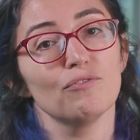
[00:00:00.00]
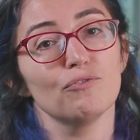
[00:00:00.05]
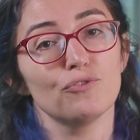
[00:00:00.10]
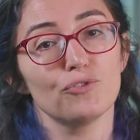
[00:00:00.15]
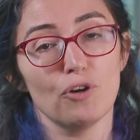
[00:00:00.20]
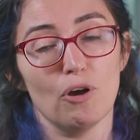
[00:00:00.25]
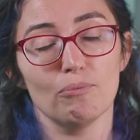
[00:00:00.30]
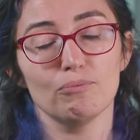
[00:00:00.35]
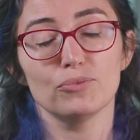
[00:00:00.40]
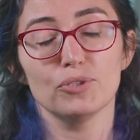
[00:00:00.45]

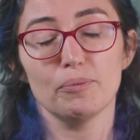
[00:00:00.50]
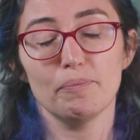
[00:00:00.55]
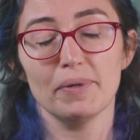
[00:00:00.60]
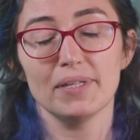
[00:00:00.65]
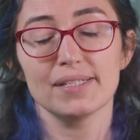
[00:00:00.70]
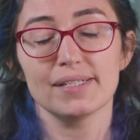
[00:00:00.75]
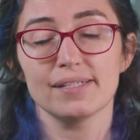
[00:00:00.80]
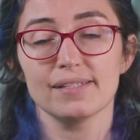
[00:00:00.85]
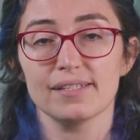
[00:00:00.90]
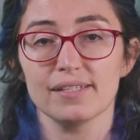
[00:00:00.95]
from
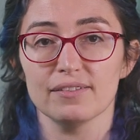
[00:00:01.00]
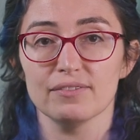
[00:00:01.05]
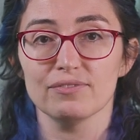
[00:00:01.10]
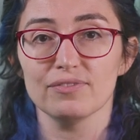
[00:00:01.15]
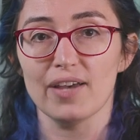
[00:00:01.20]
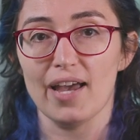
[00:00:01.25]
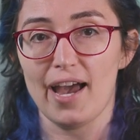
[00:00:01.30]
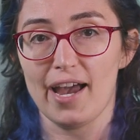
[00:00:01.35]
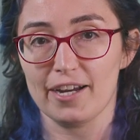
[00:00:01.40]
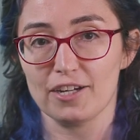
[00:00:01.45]
repetitive
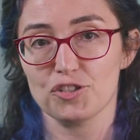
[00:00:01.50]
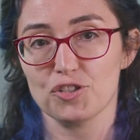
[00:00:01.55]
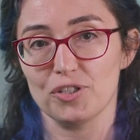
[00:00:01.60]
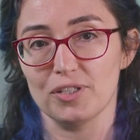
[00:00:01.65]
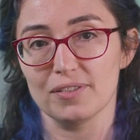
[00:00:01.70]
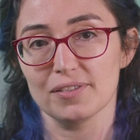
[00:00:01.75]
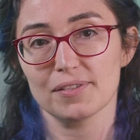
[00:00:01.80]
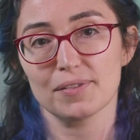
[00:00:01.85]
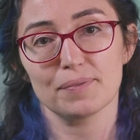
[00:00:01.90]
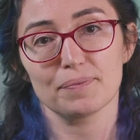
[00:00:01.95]

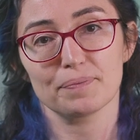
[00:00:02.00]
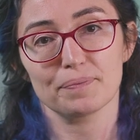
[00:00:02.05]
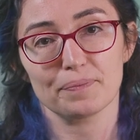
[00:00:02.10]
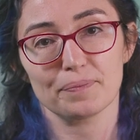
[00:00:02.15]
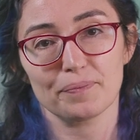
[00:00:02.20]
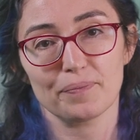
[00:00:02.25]
actions.